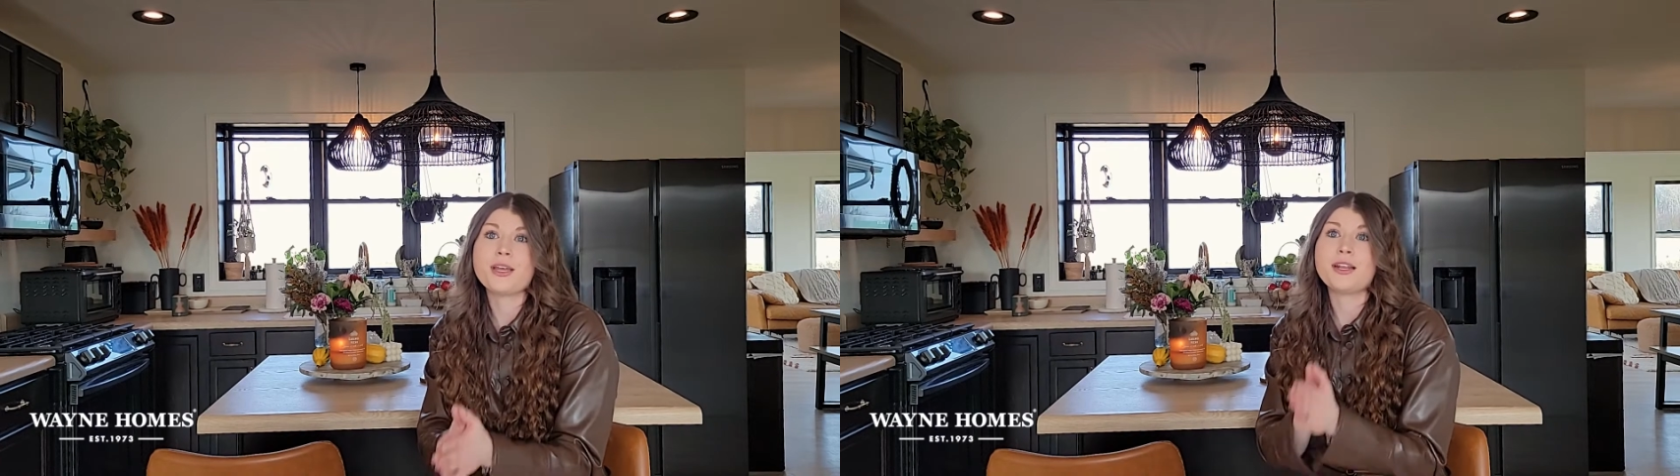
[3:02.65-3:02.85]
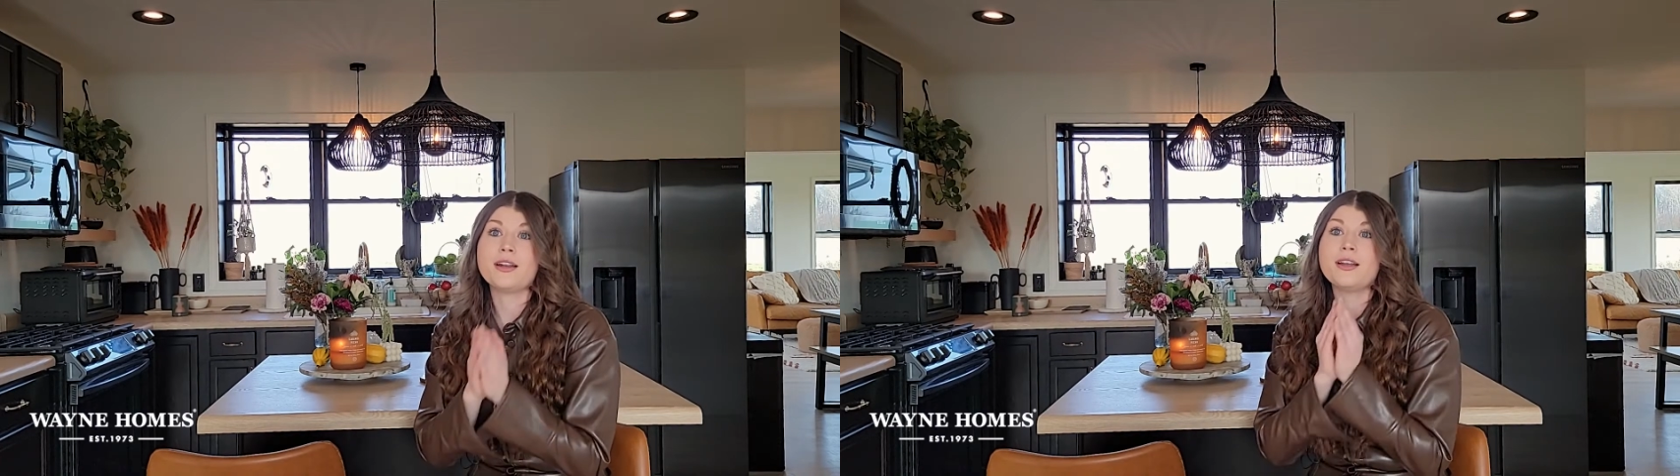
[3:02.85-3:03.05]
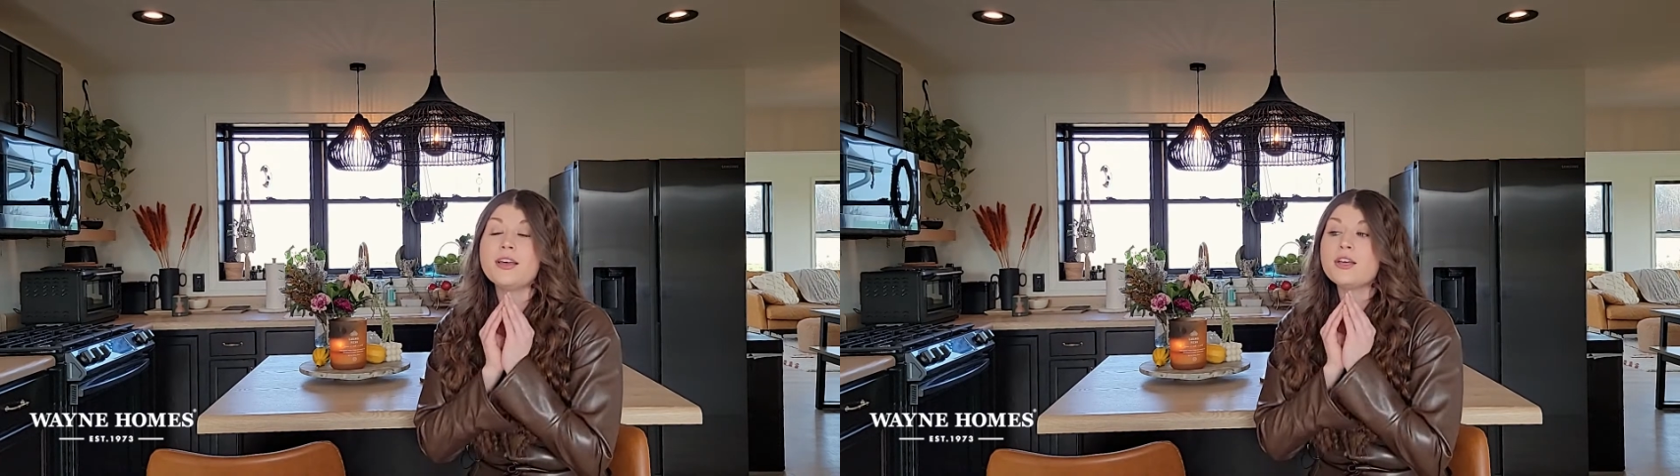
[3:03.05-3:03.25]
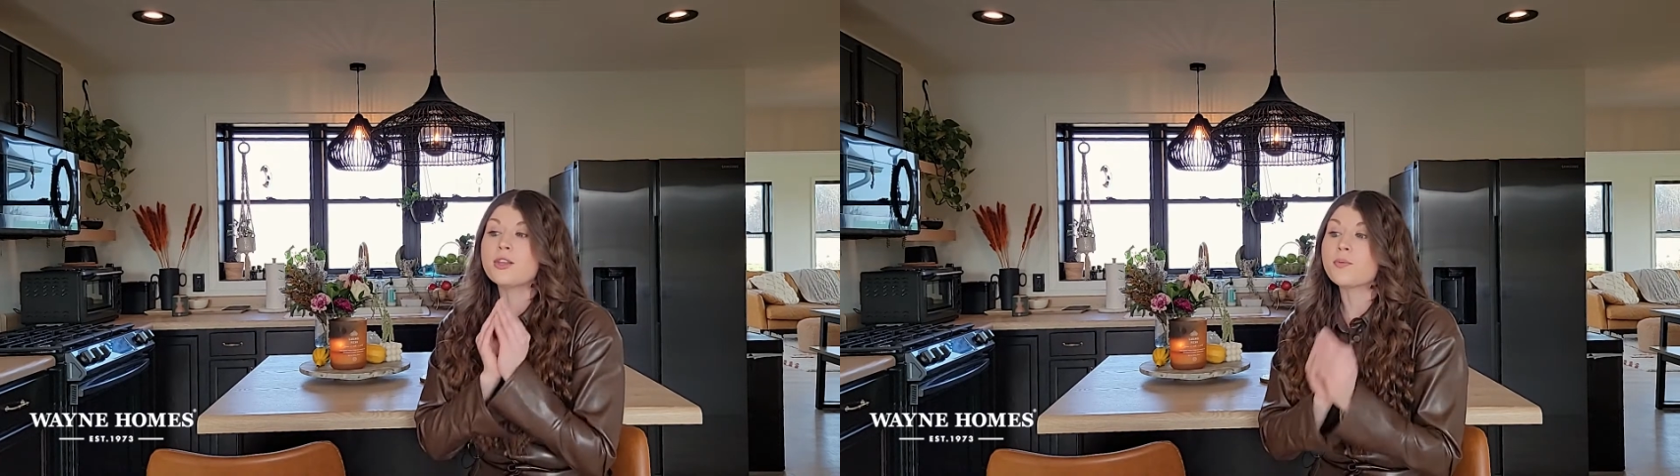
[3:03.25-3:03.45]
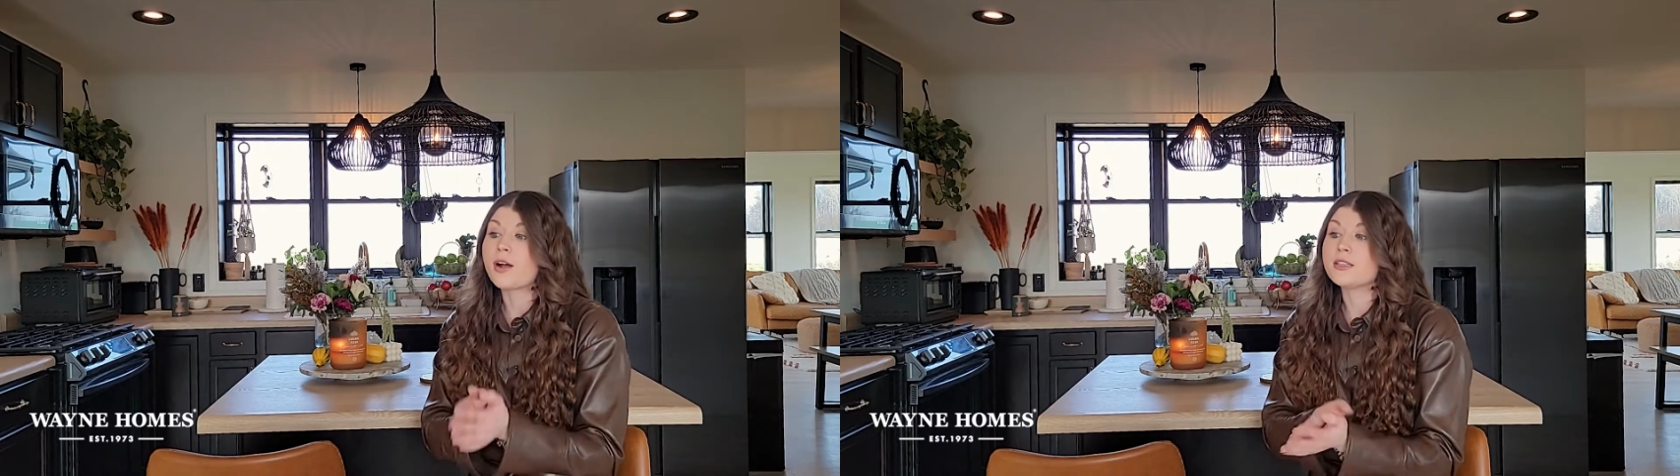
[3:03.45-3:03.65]
And
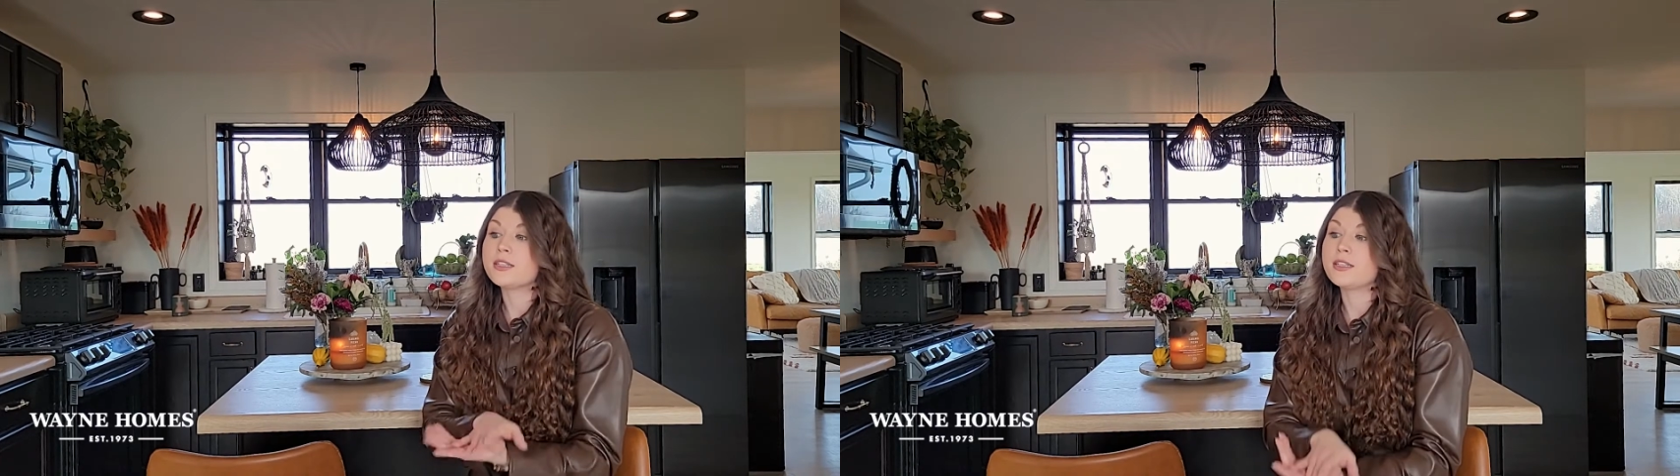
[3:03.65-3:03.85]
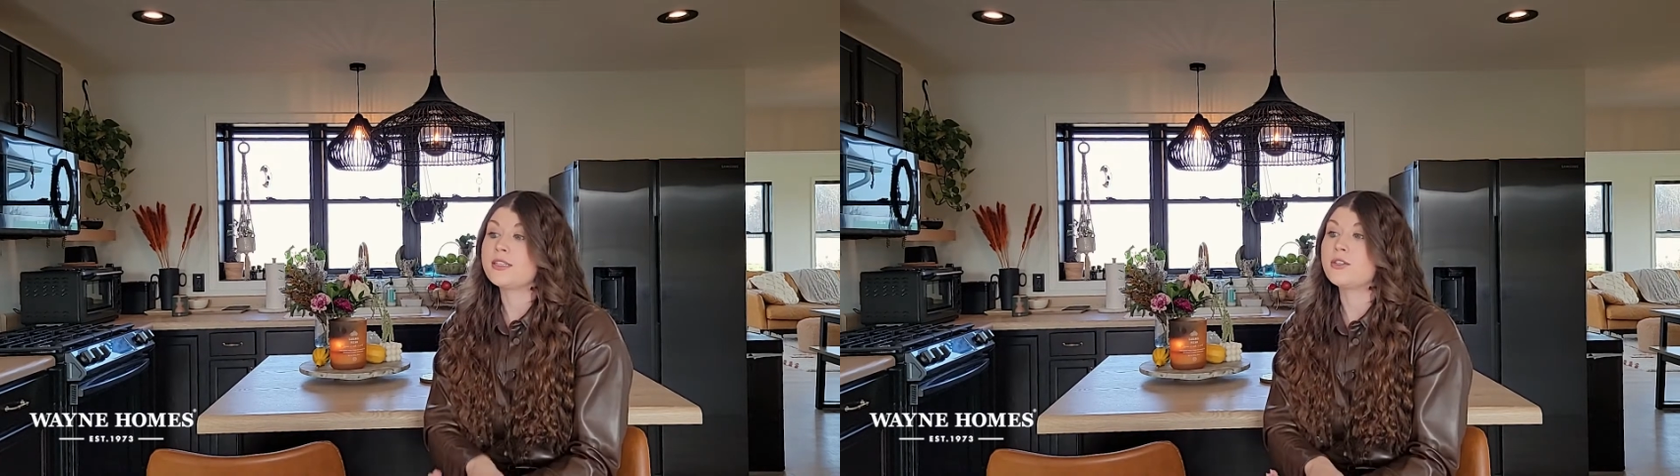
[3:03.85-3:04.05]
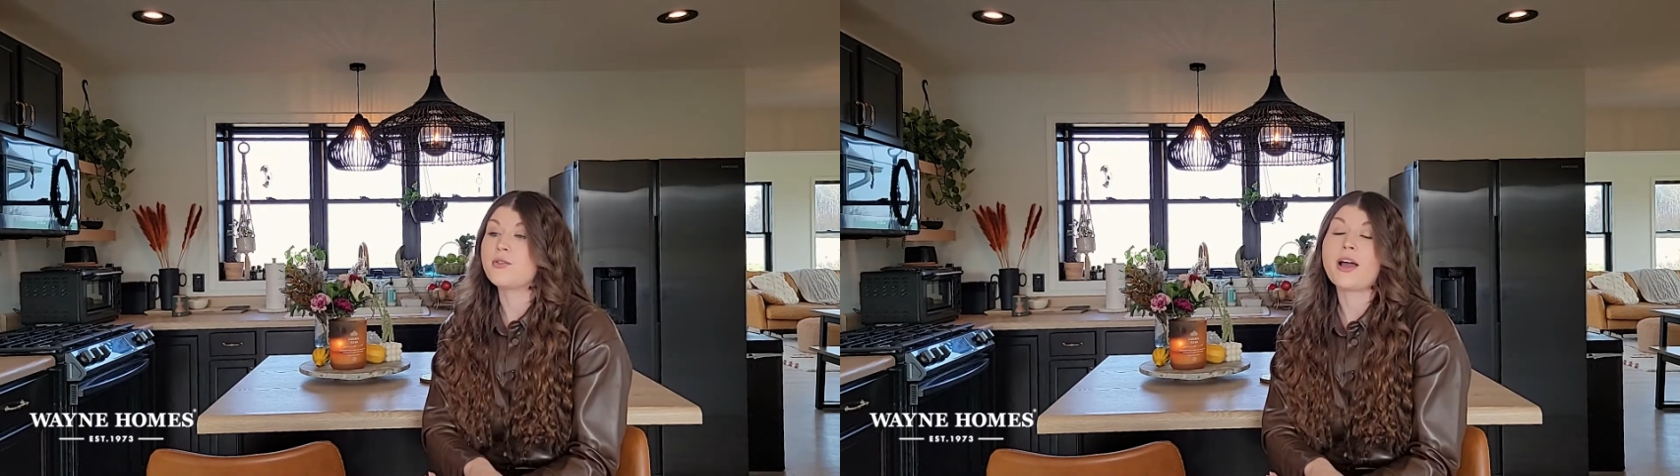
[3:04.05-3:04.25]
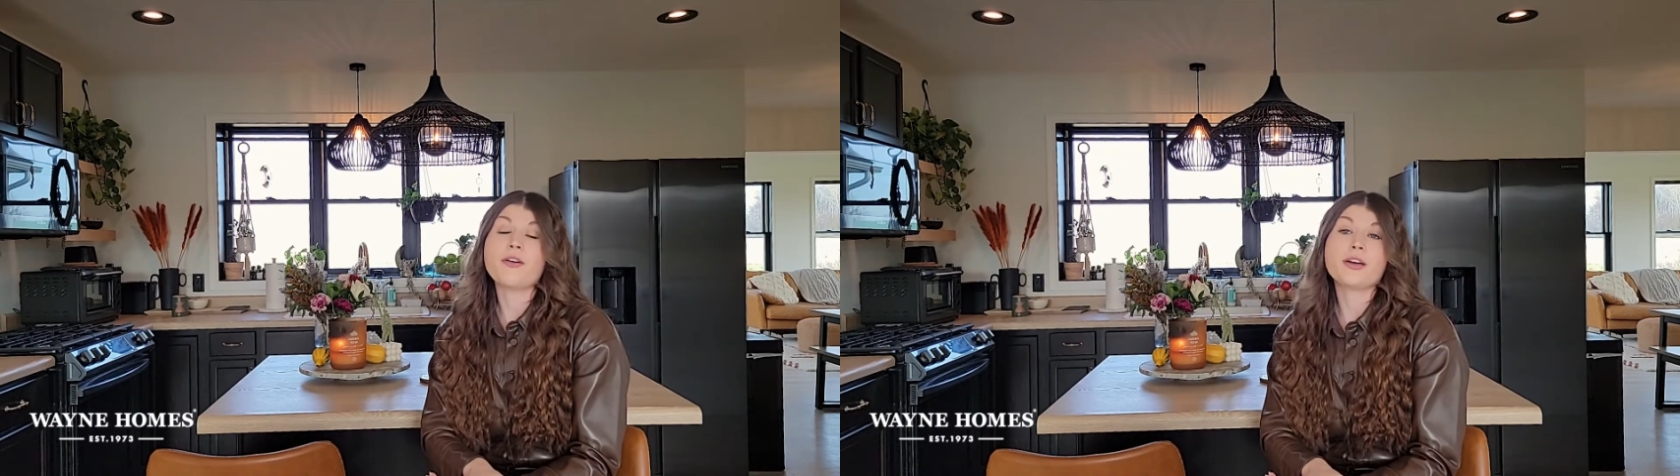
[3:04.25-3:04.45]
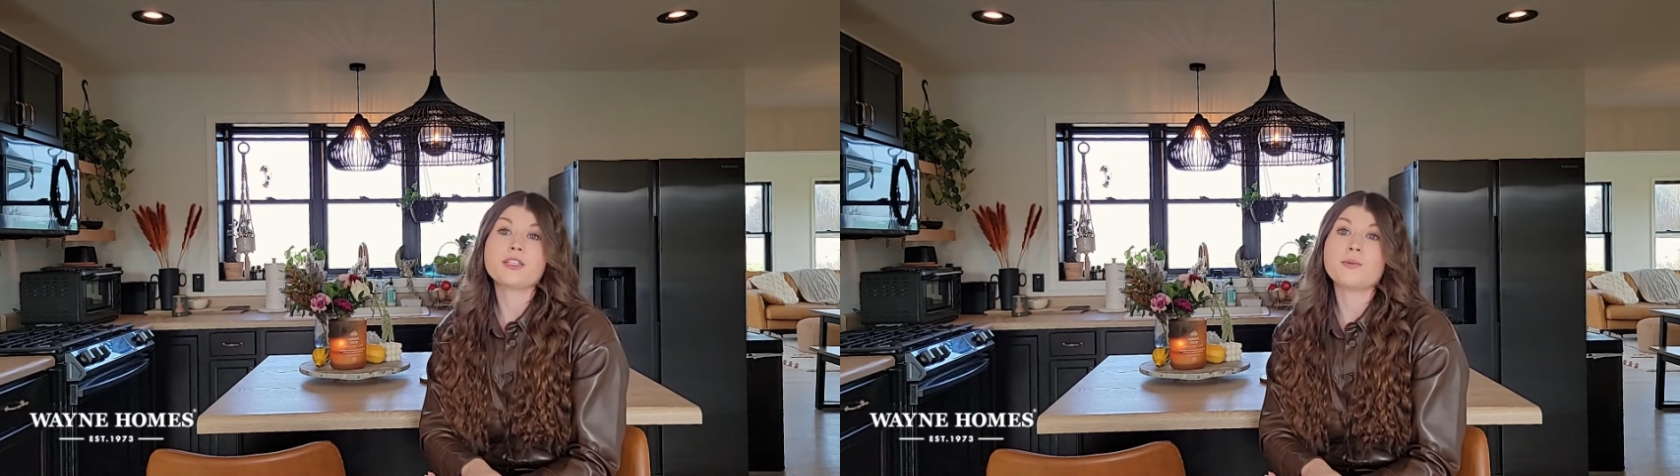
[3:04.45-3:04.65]
the process
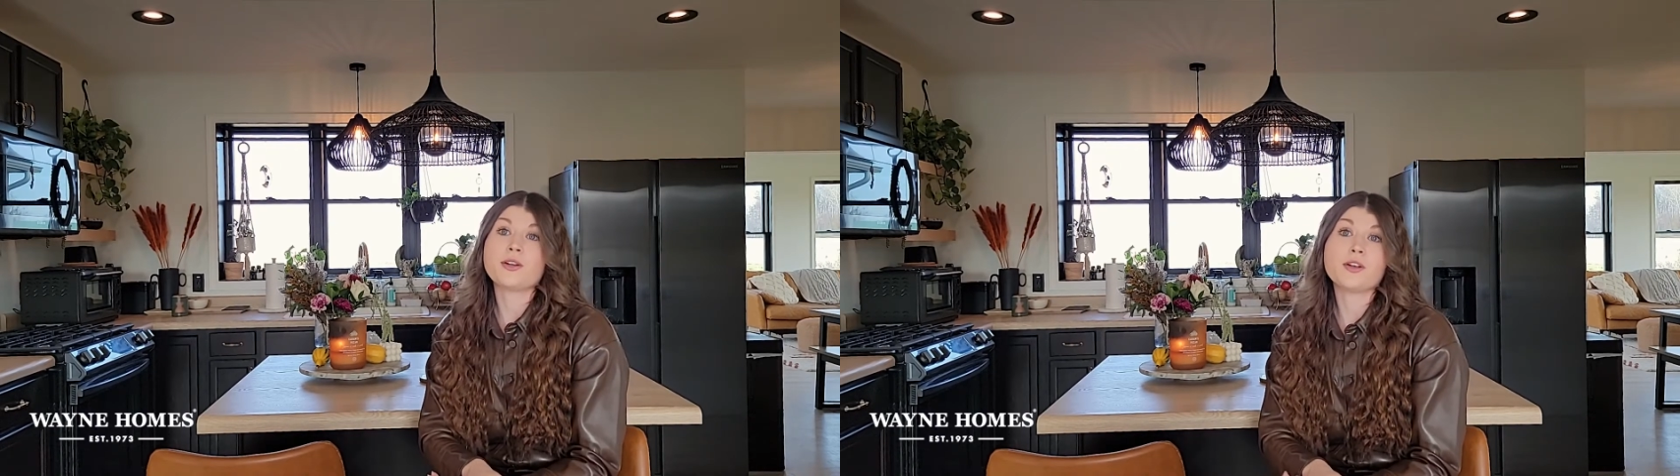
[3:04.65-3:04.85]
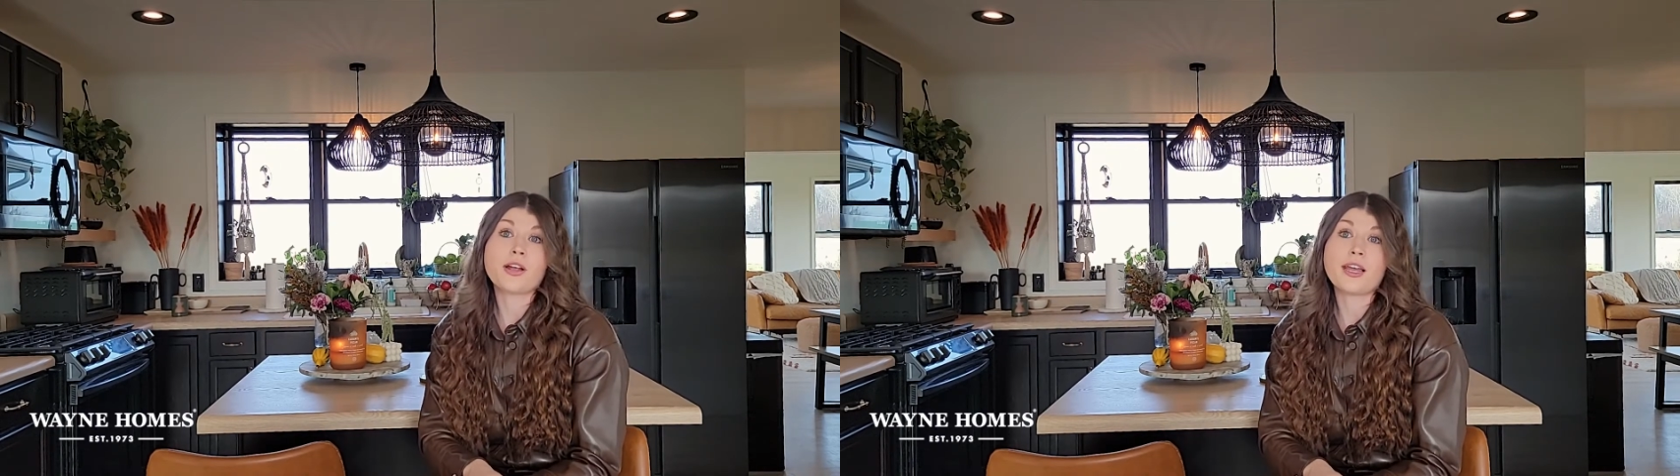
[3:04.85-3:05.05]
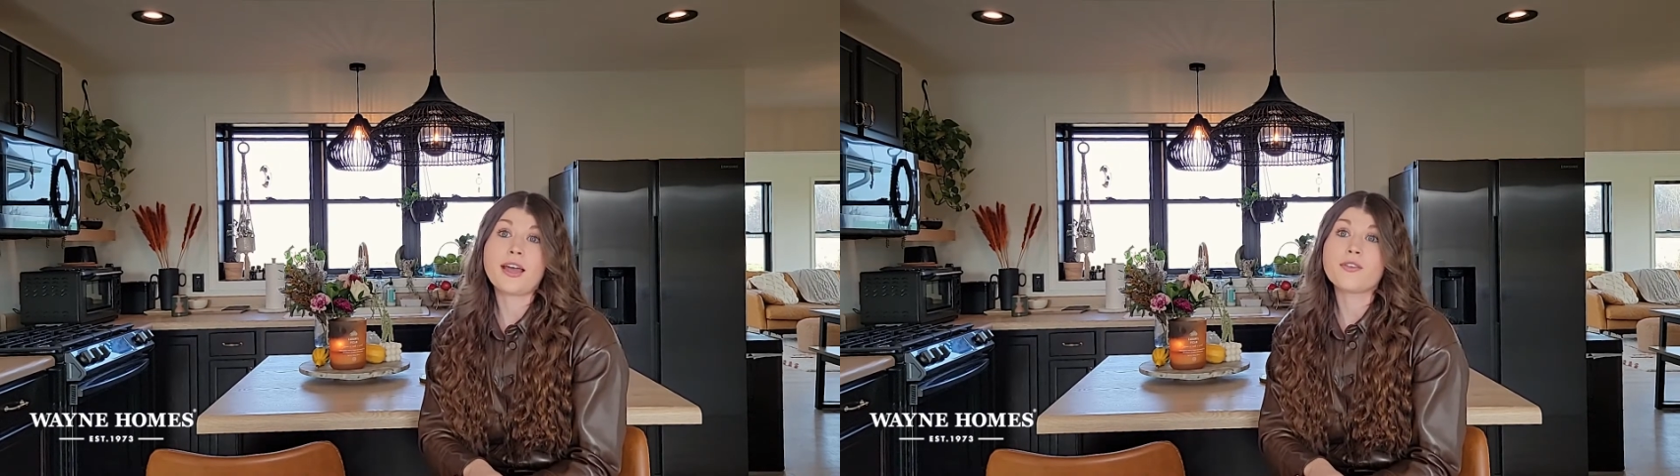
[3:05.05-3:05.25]
throughout has been great.